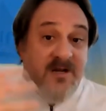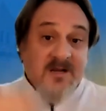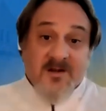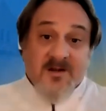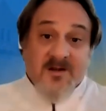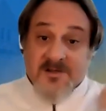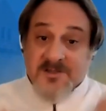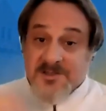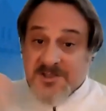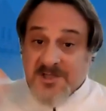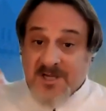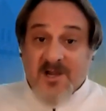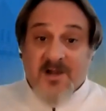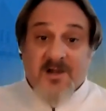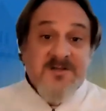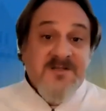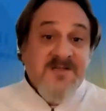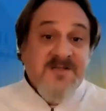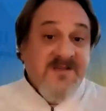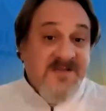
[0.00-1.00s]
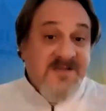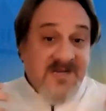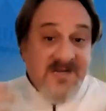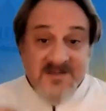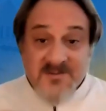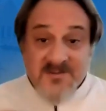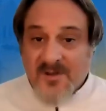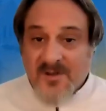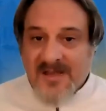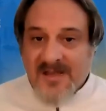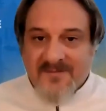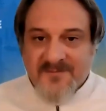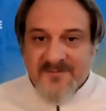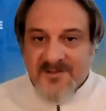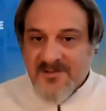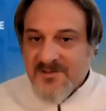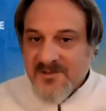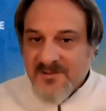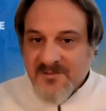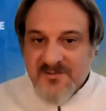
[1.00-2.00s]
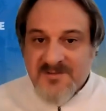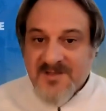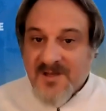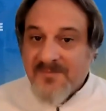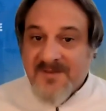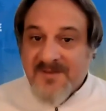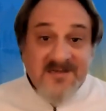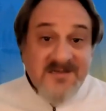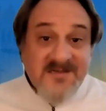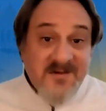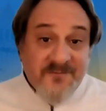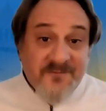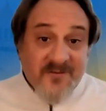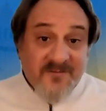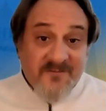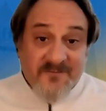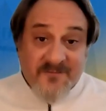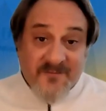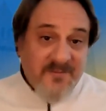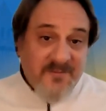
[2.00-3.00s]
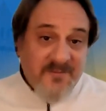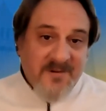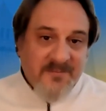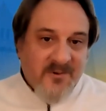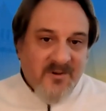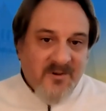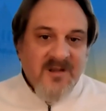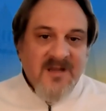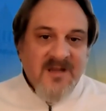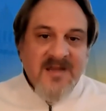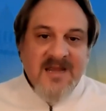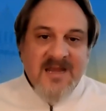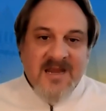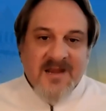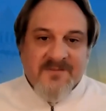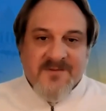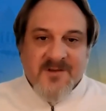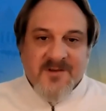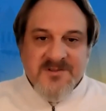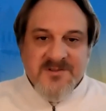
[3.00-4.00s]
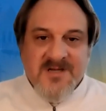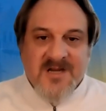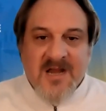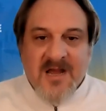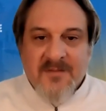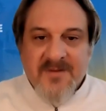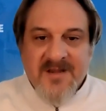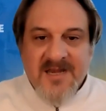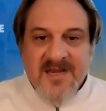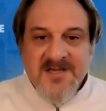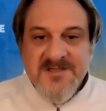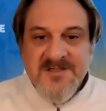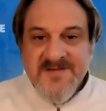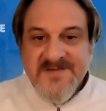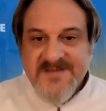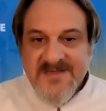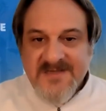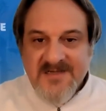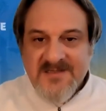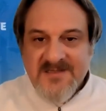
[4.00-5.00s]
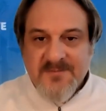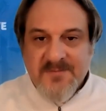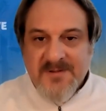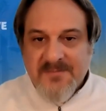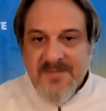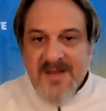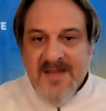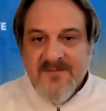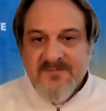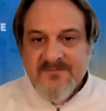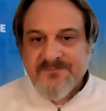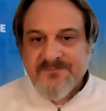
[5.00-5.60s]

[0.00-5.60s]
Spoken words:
because chairs and deans will have to do something different for people if those accommodations need to be met.